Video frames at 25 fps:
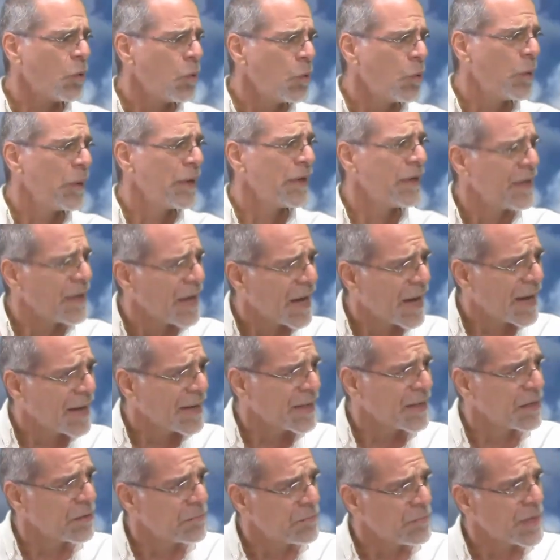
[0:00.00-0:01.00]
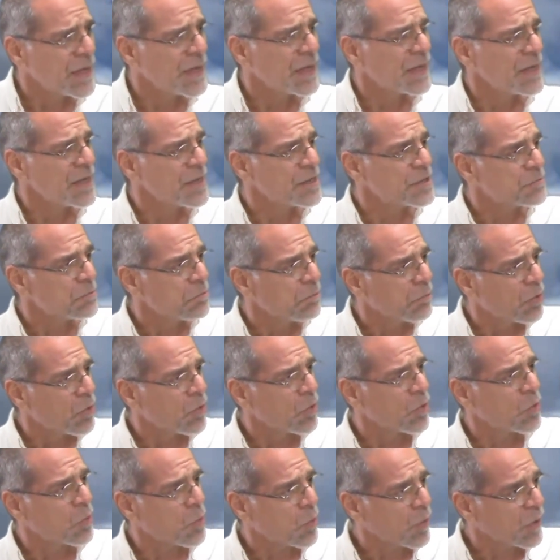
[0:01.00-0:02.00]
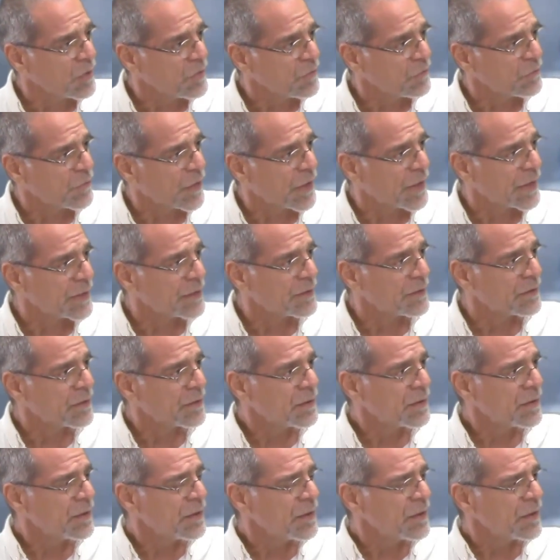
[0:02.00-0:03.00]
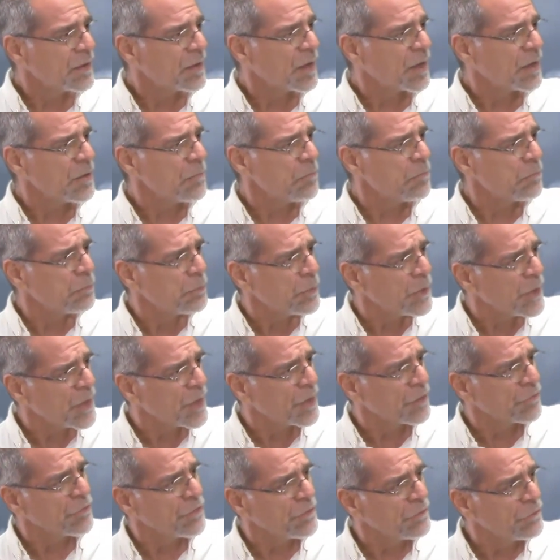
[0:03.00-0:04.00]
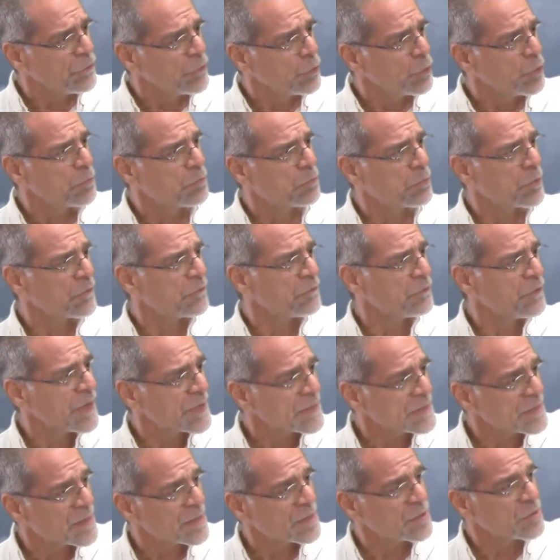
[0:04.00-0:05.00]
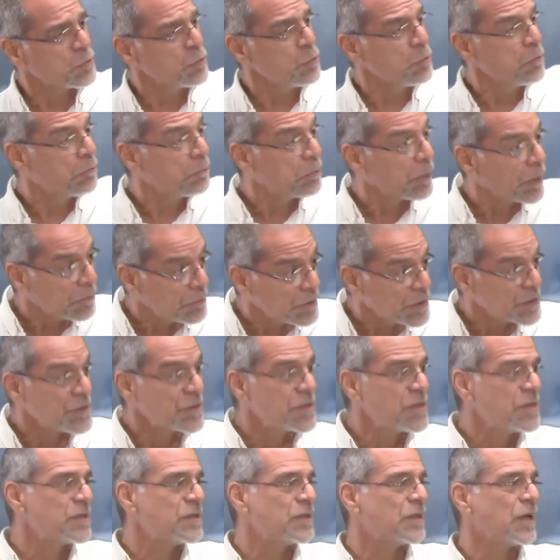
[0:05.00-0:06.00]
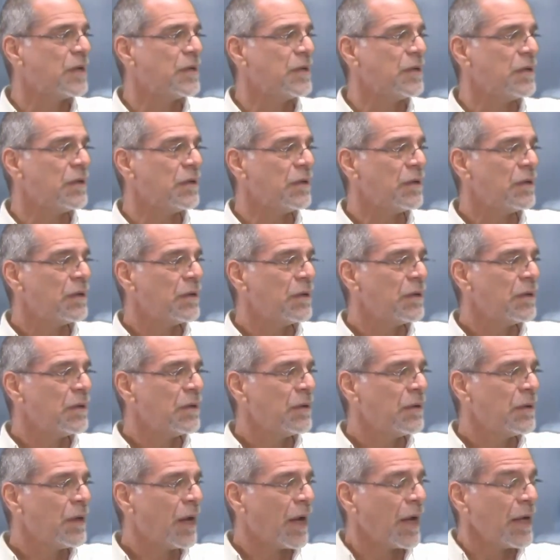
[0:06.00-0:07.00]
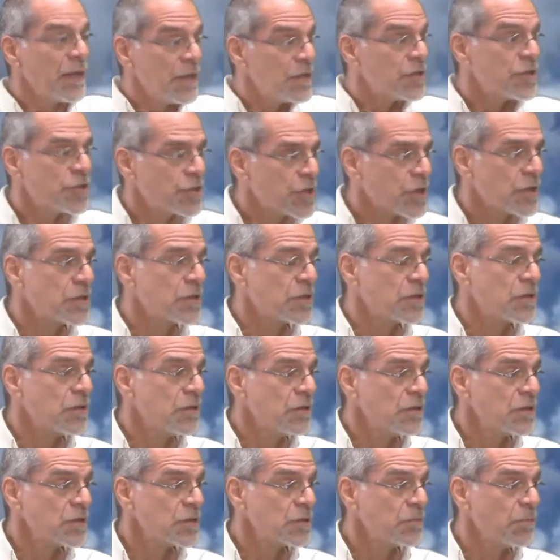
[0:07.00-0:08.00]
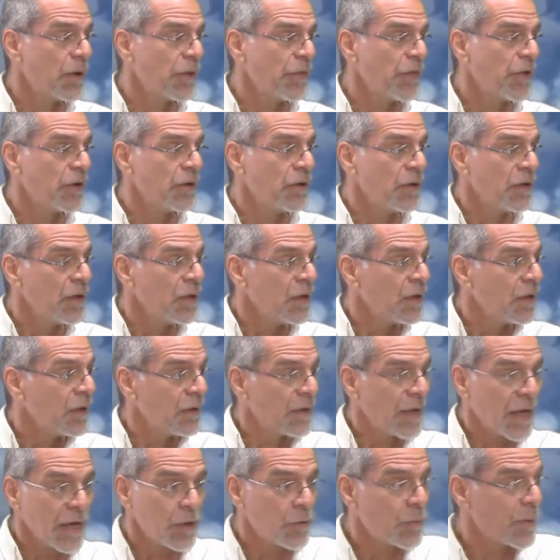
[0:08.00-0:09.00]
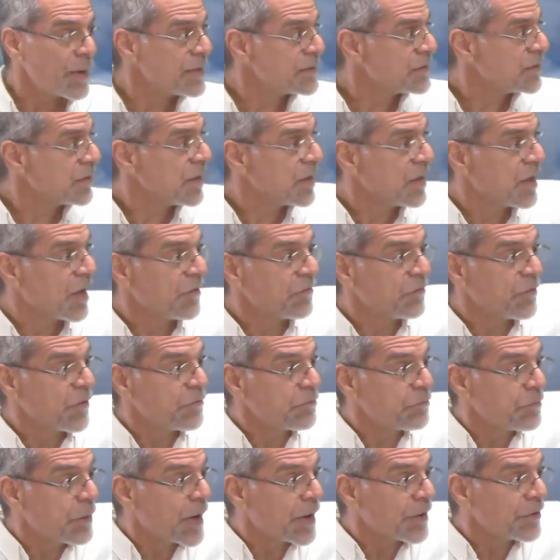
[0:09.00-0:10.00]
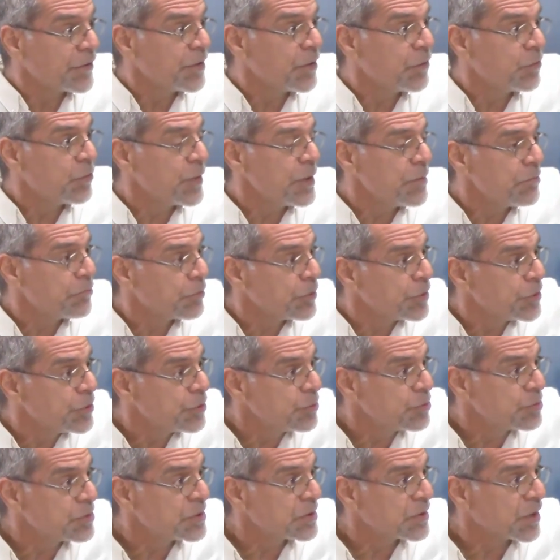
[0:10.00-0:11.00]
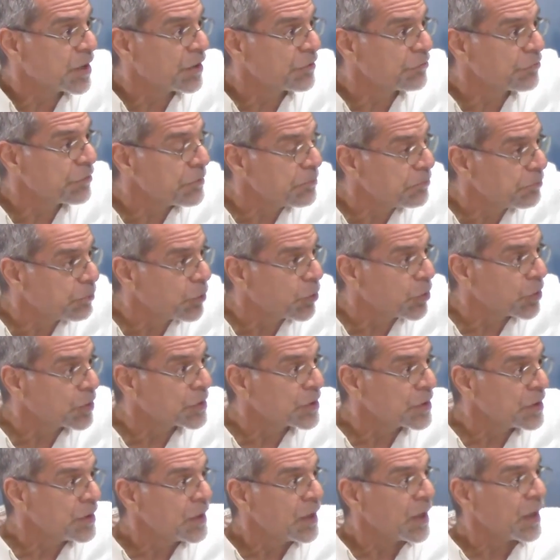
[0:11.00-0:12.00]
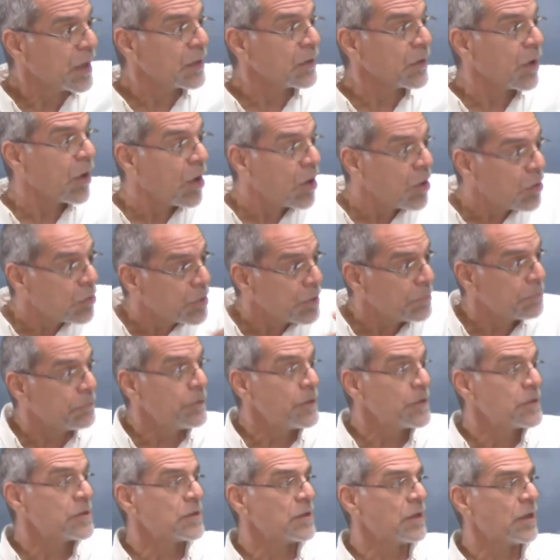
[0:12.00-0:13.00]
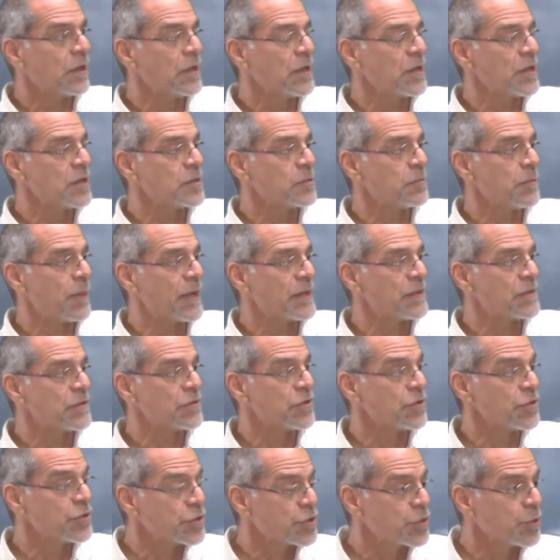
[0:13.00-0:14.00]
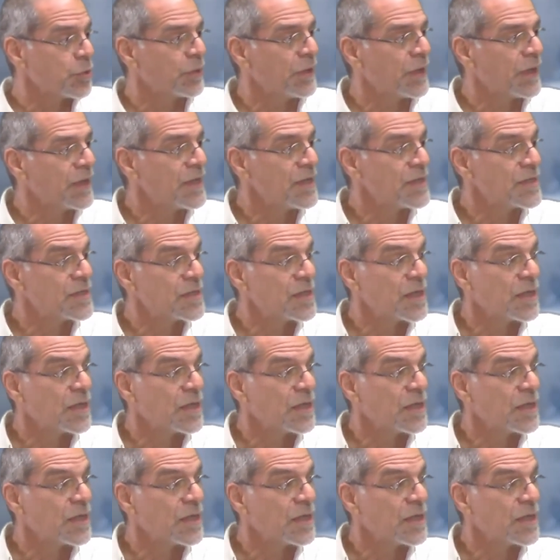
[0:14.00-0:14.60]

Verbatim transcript: Who in the IMA is more qualified than the peer-reviewed professors who published the study? And it's just smothered. Likewise, in the Gulf of Paria, we produced a report at our personal expense to show that there's